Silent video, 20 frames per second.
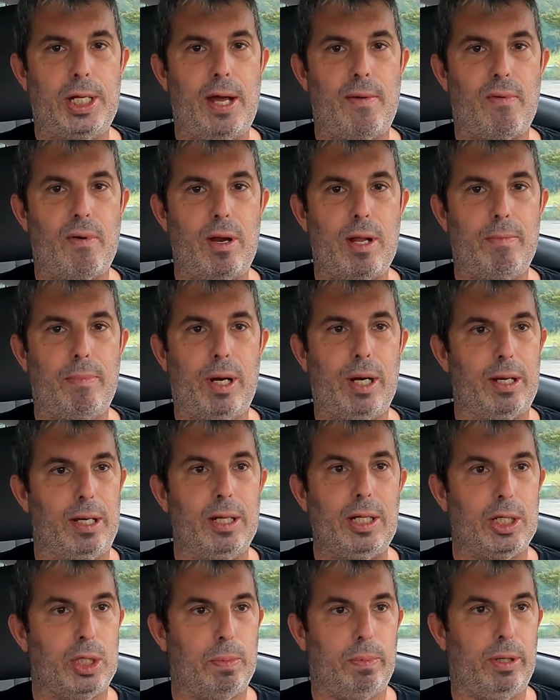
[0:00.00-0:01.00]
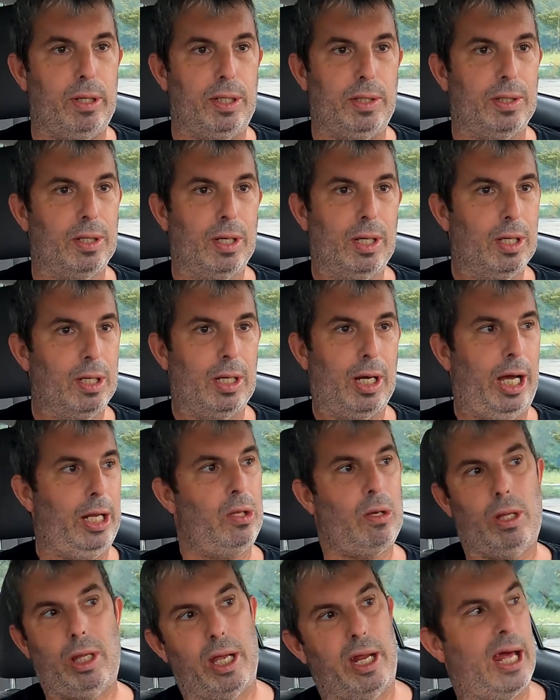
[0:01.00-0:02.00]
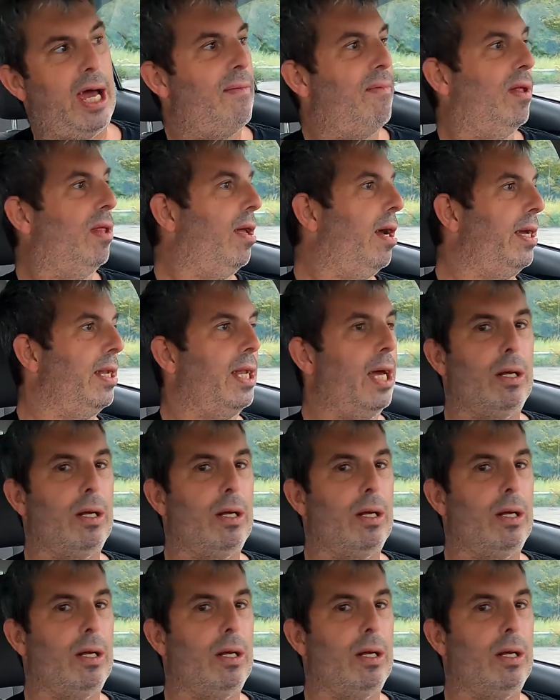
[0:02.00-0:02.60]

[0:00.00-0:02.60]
never anybody in this place. I thought they'd have a line